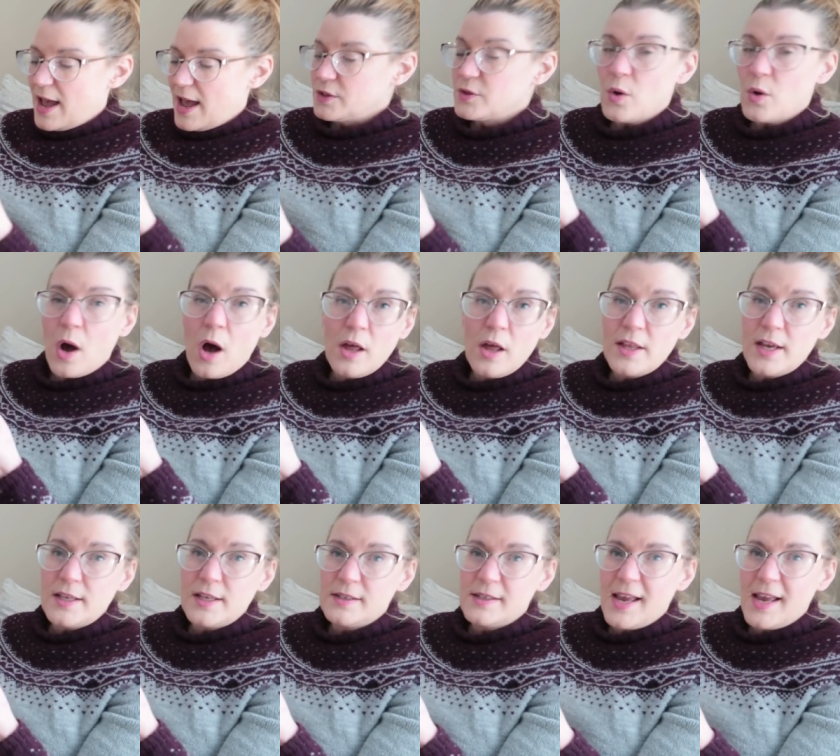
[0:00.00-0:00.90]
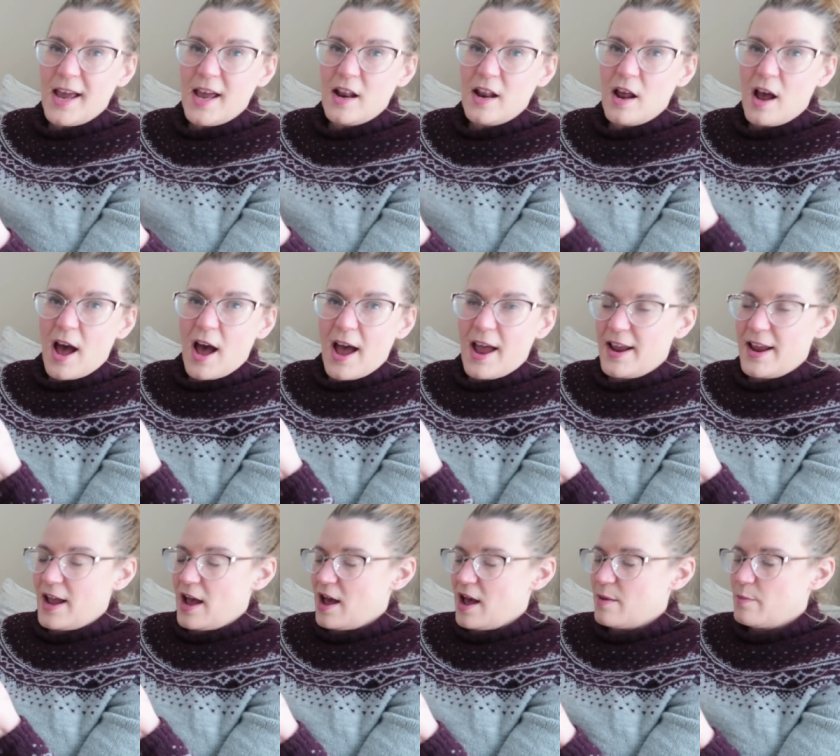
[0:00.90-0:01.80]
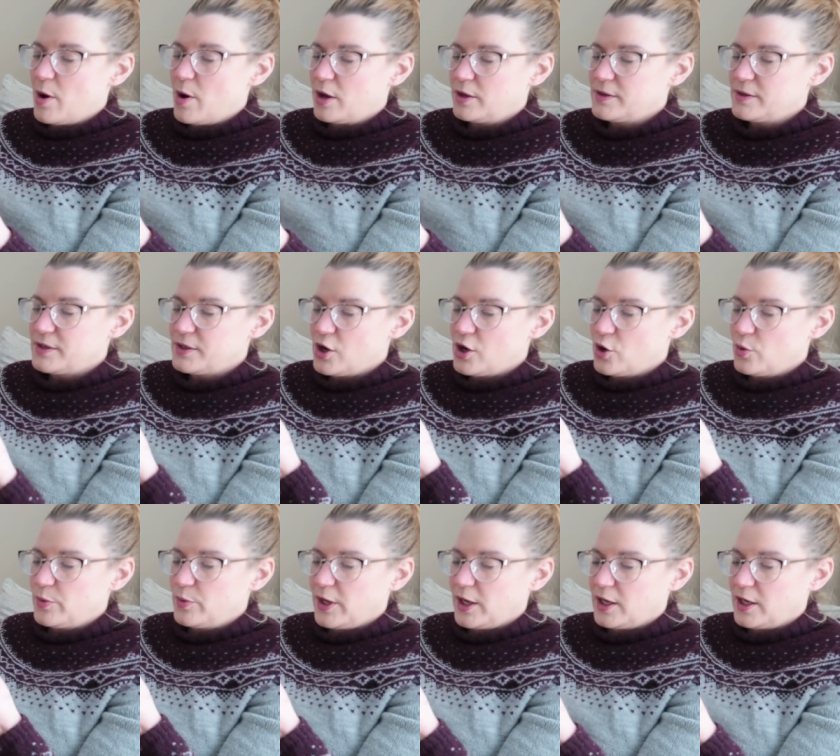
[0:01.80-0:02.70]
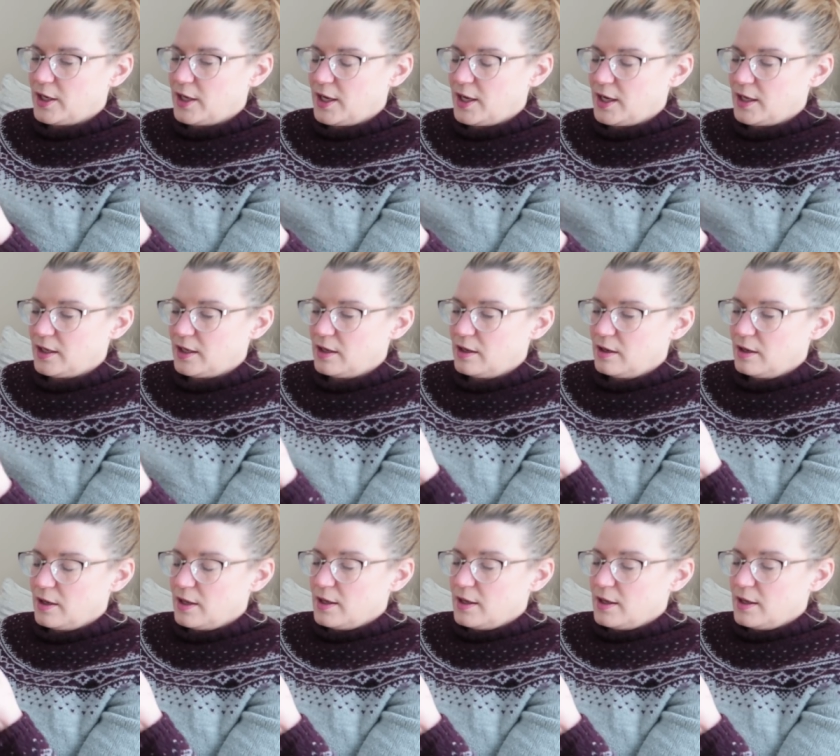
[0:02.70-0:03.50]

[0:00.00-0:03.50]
So all that said, I am also planning